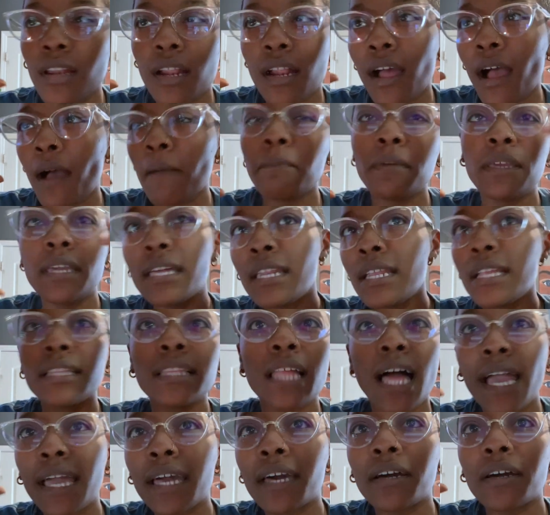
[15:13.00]
I'm getting
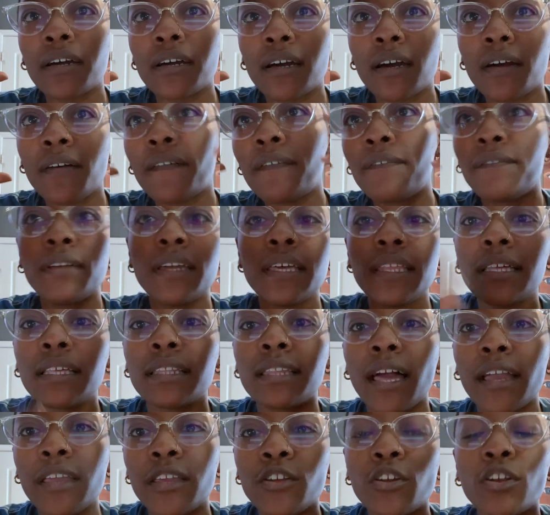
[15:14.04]
like a feeling
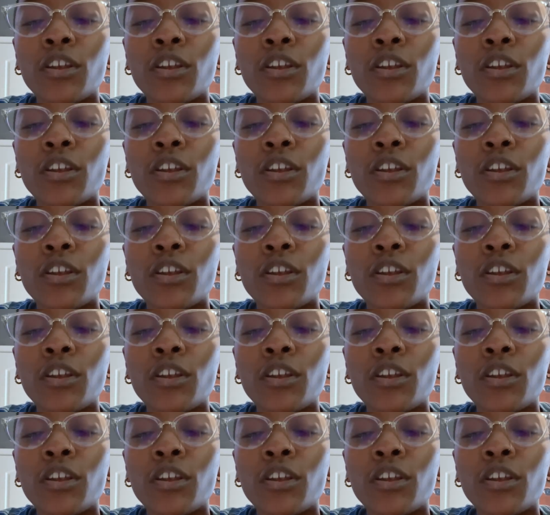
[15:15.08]
like you're